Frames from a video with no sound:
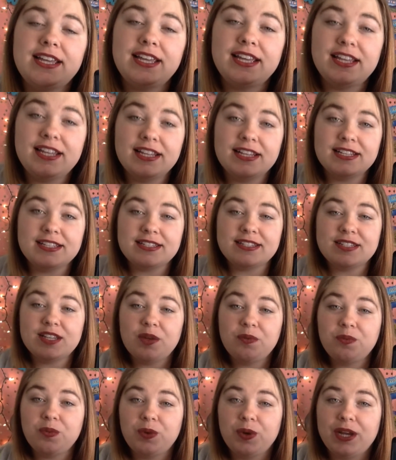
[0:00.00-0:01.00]
is
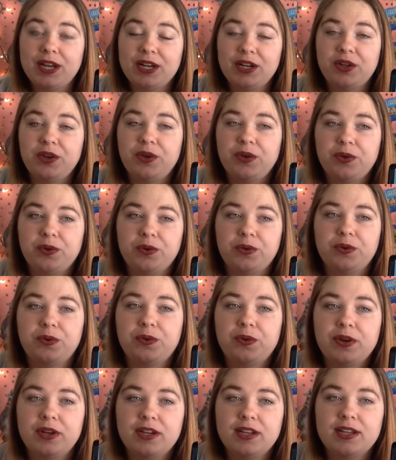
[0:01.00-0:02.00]
someone
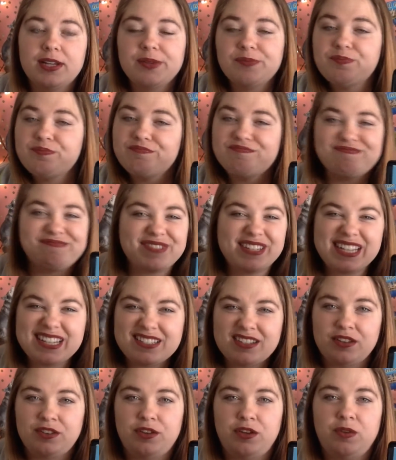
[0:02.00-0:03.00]
who
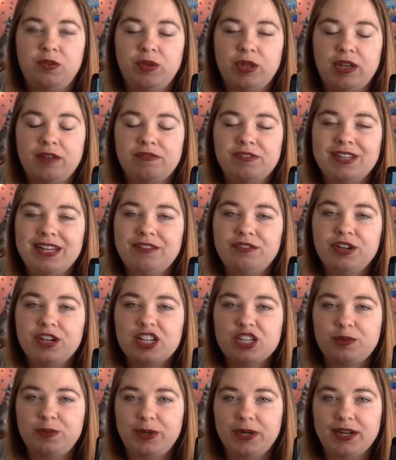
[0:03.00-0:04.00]
doesn't know love, never
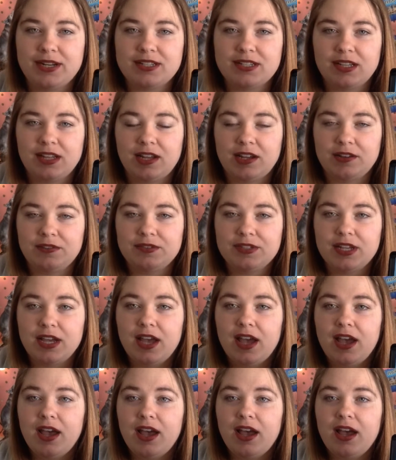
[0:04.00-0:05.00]
experienced love,
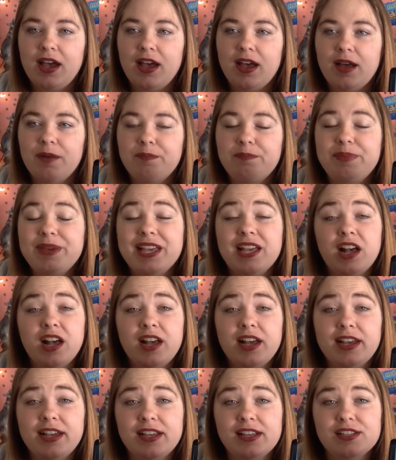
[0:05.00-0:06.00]

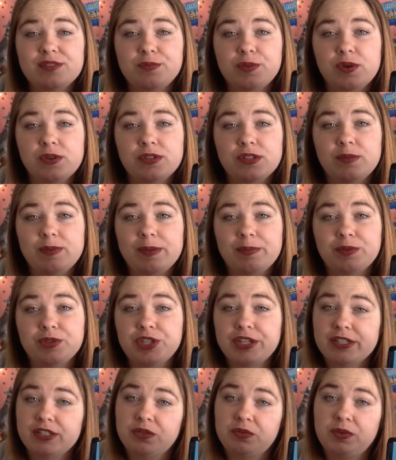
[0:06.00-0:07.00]
because most of the people
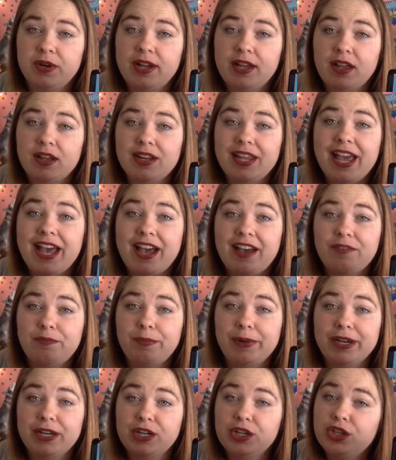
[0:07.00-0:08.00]
she's around have
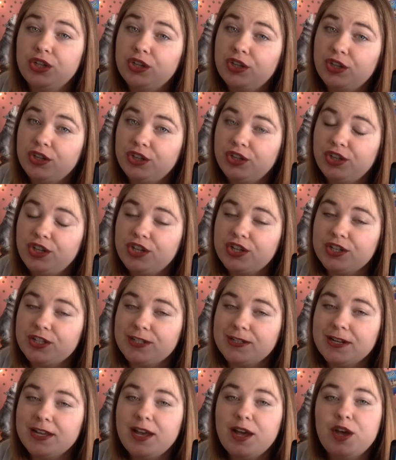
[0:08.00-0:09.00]
been
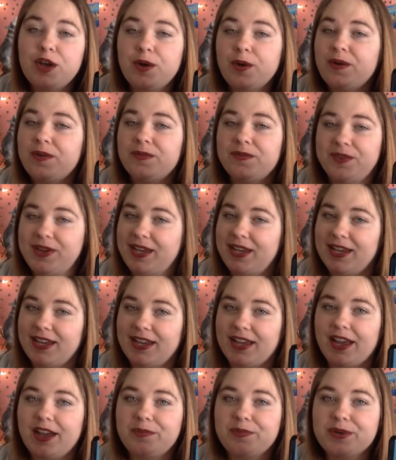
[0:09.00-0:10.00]
cured
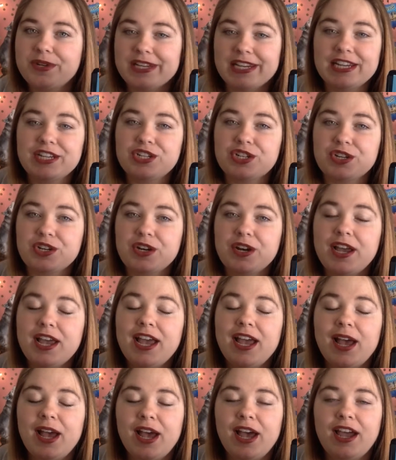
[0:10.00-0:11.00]
via a procedure.
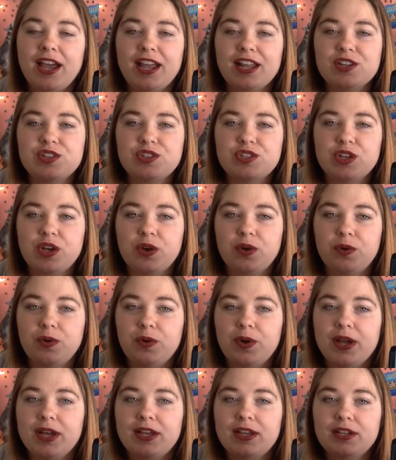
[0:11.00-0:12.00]
And
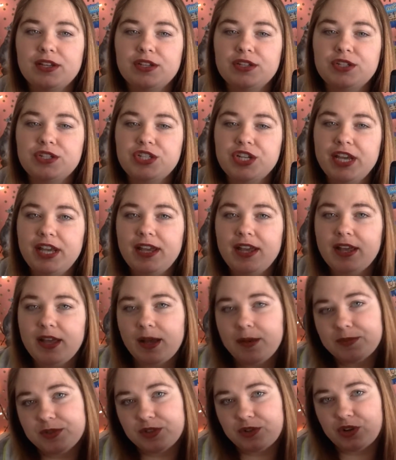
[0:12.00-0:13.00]
so, she
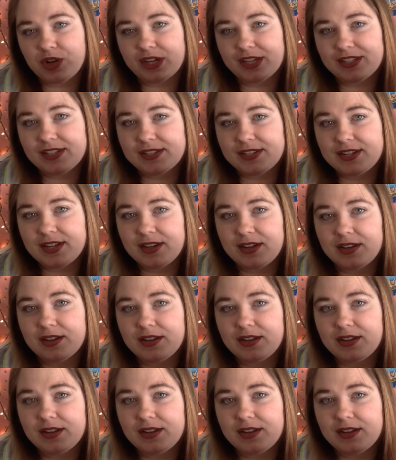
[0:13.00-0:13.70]
comes across